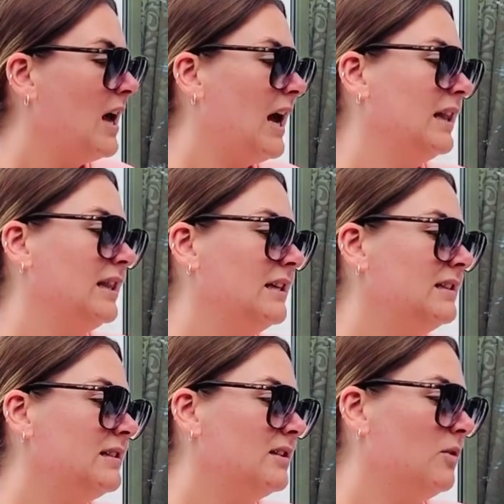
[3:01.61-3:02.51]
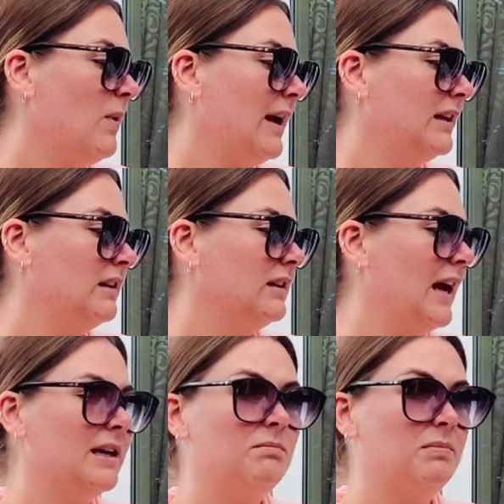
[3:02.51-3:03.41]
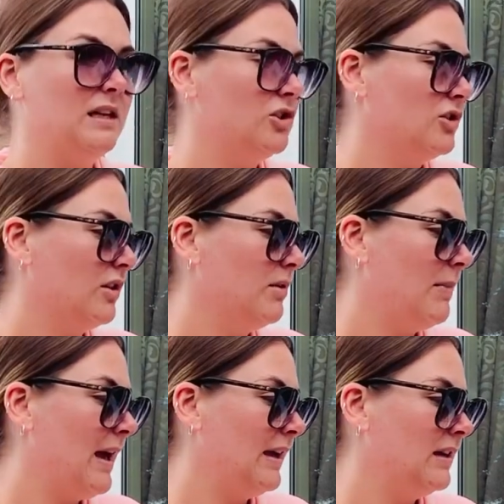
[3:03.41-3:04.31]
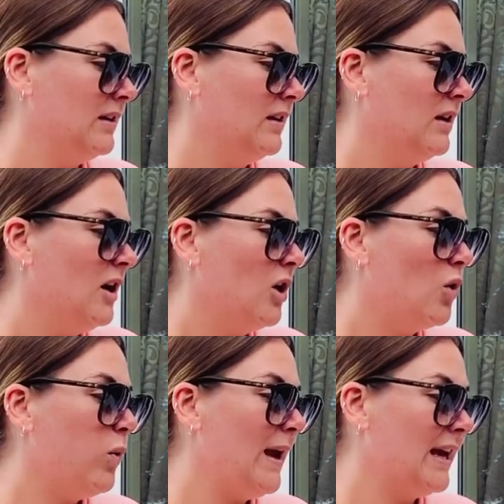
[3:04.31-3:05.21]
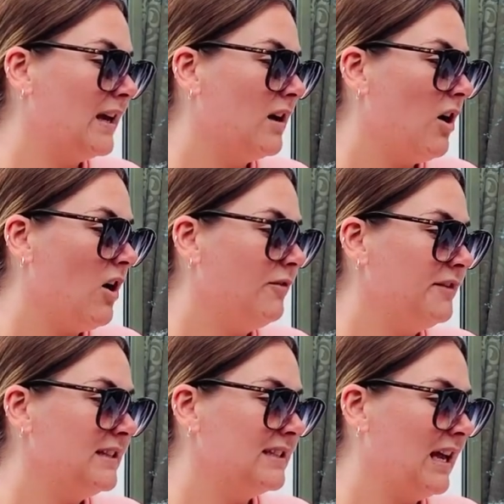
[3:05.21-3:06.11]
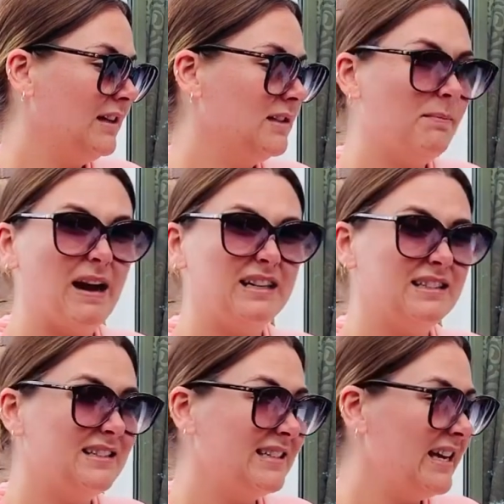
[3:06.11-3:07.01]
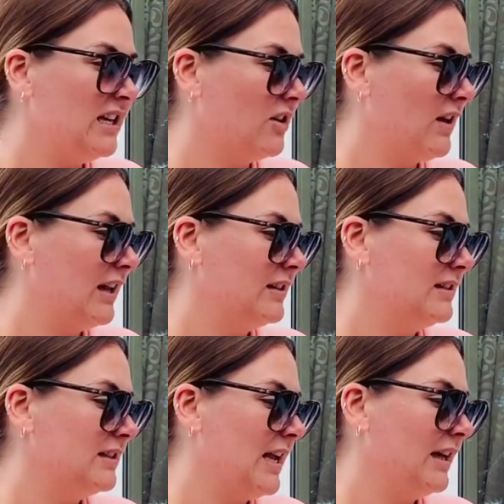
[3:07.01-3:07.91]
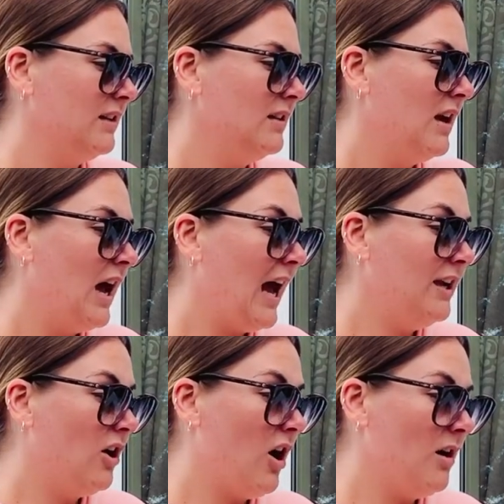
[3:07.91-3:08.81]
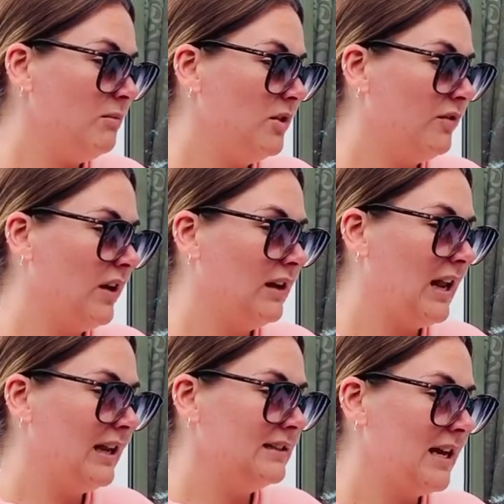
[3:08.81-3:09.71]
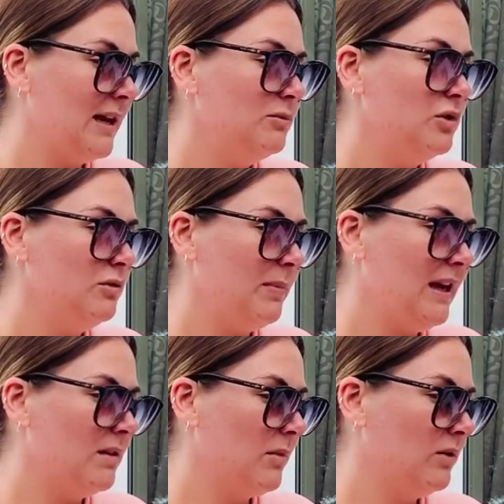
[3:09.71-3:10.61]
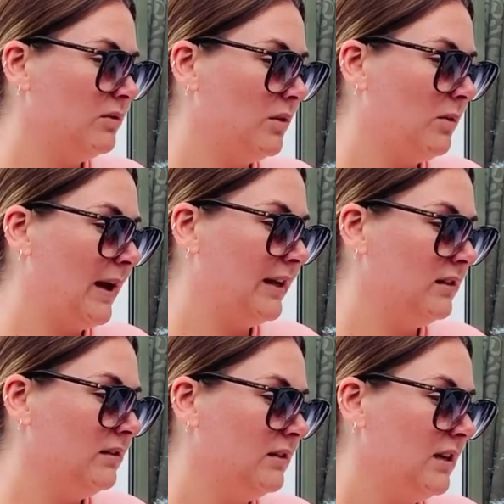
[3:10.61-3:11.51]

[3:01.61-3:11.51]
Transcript: and this is the whale lying beached on a bay. "Quick, off the sand, back to sea," cried the snail. "I can't move on land, I'm too big," moaned the whale.